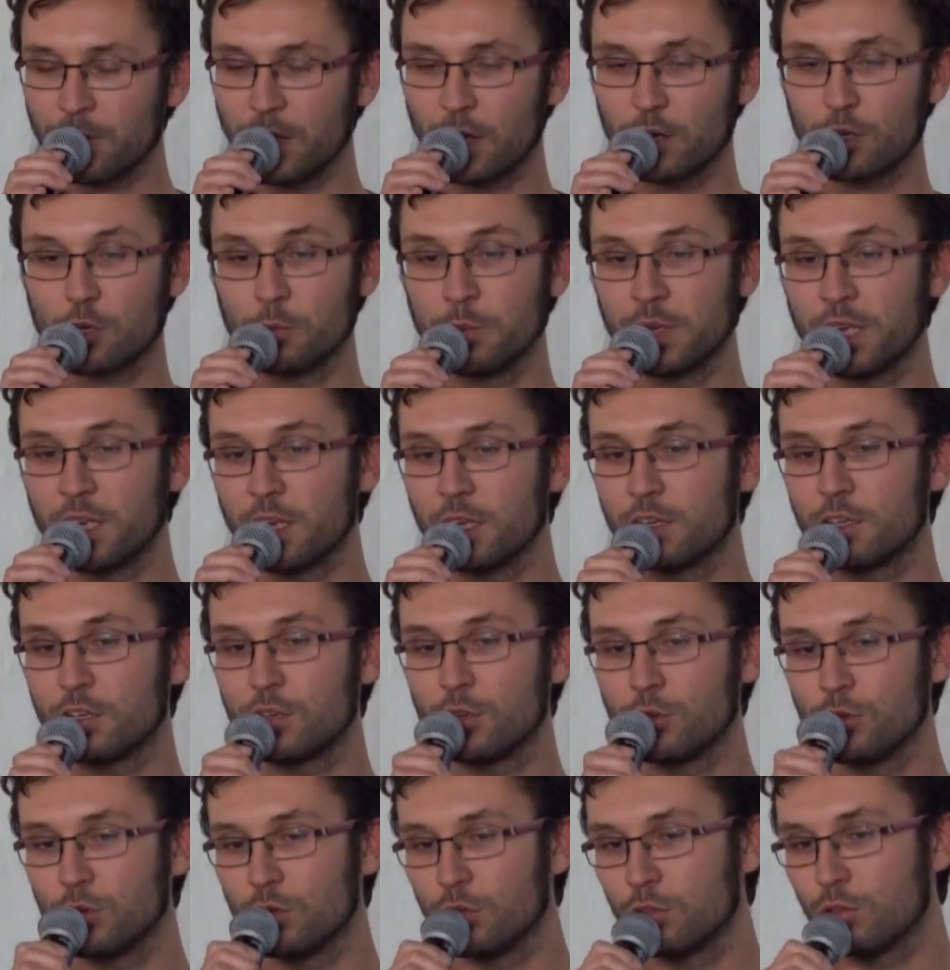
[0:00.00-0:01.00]
They're committed
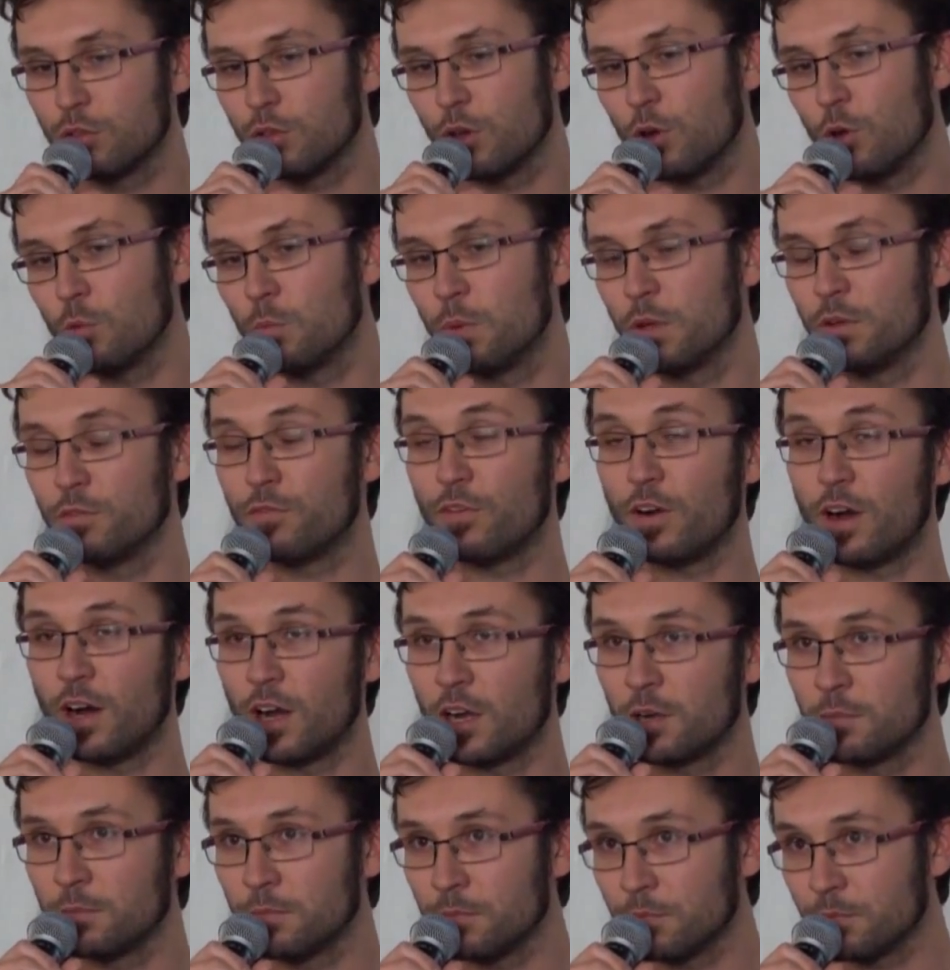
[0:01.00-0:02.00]
to open
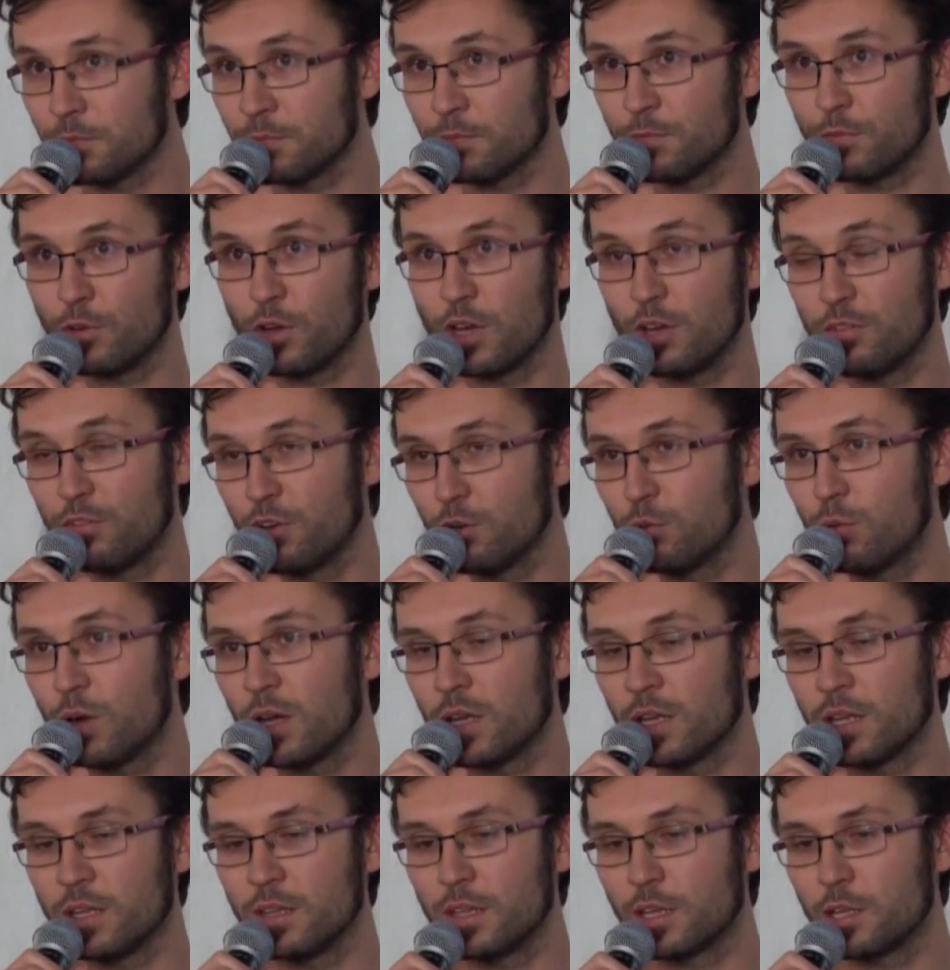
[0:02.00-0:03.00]
farm for
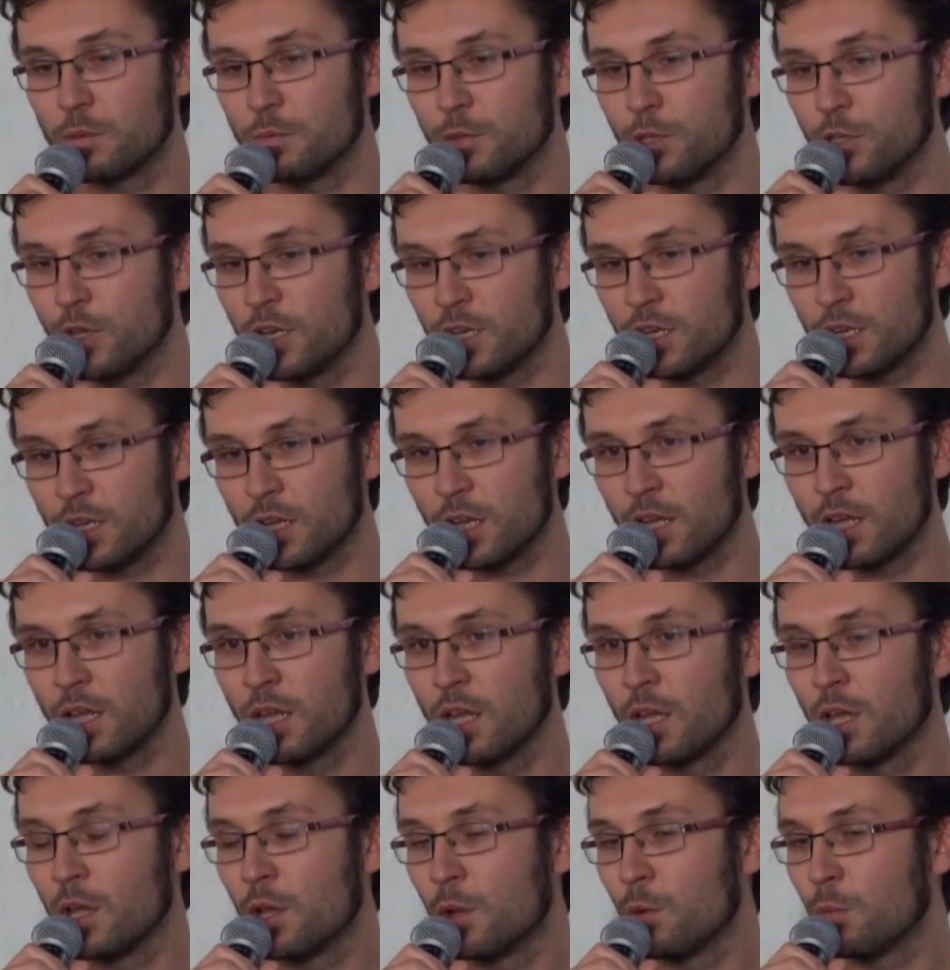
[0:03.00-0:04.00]
everyone in the
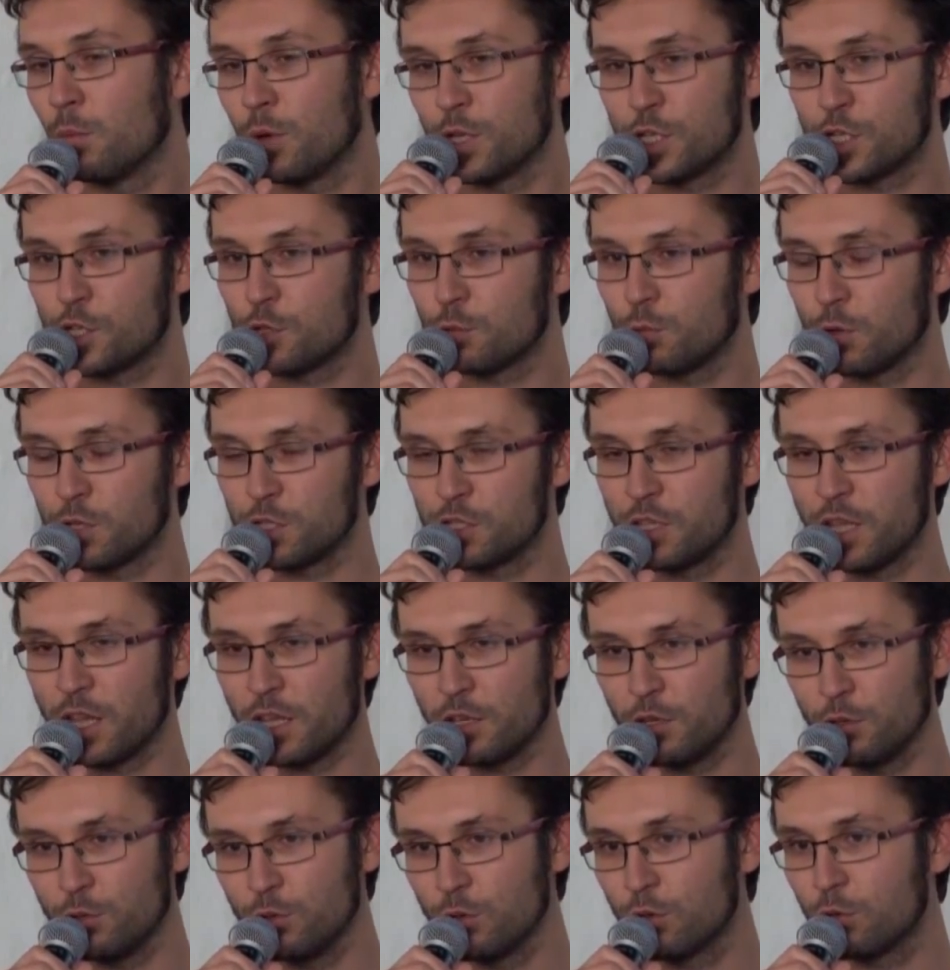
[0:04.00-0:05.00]
community, which
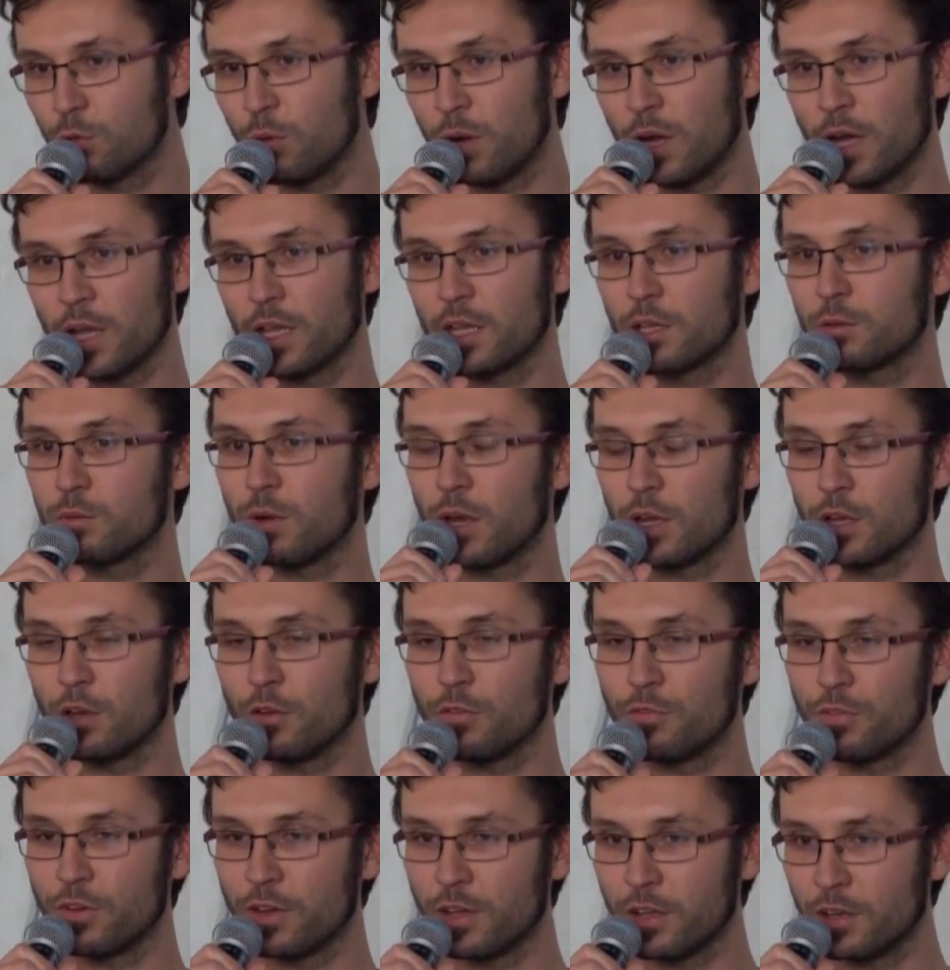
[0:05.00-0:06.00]
they do
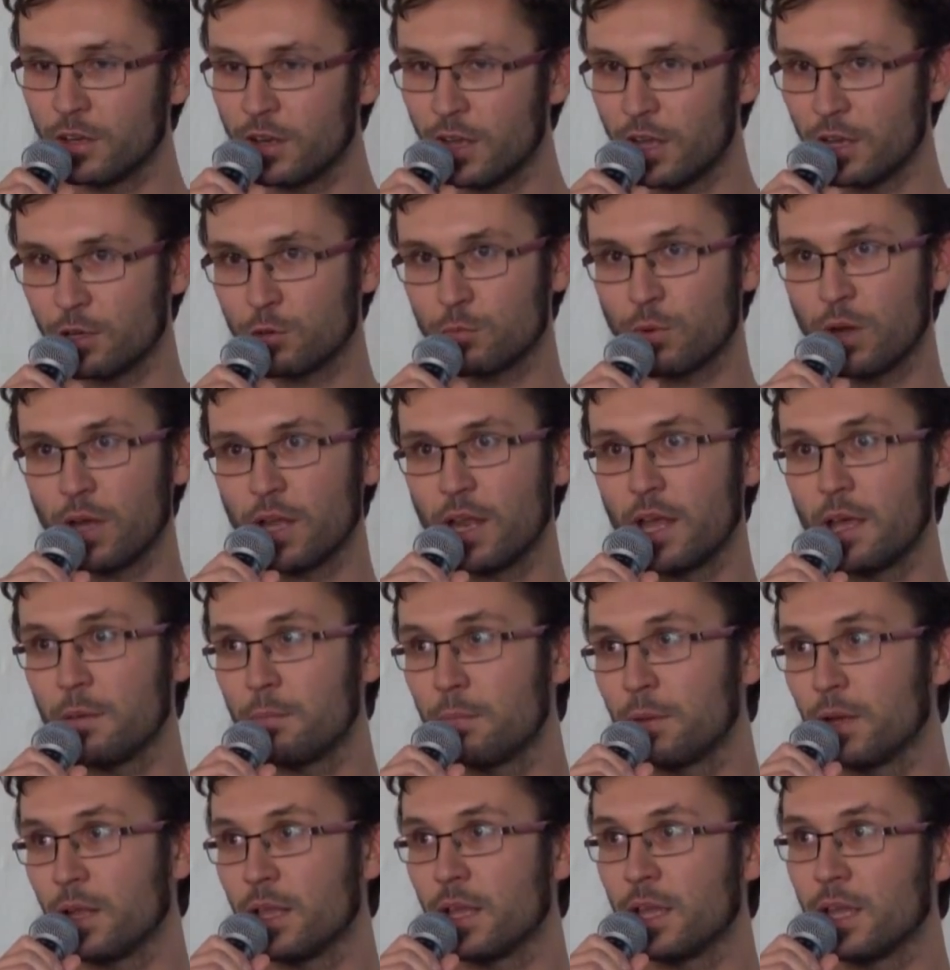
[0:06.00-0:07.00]
quite often and quite
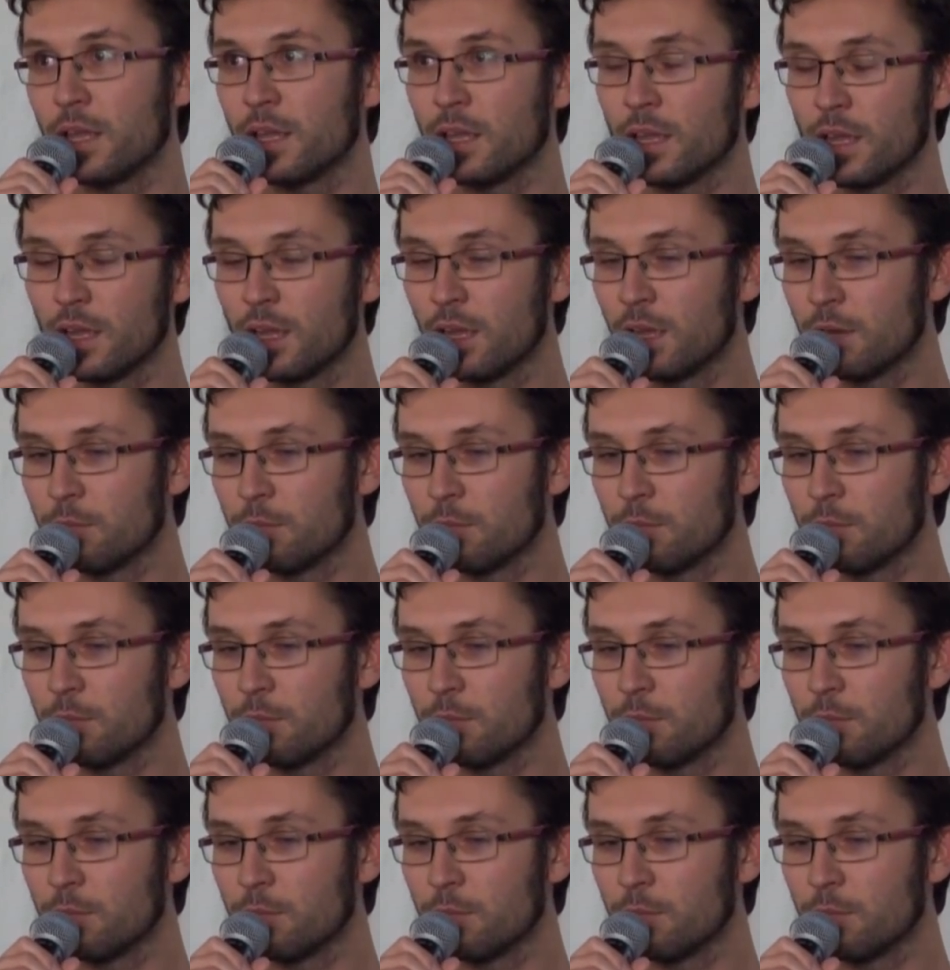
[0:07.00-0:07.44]
happily,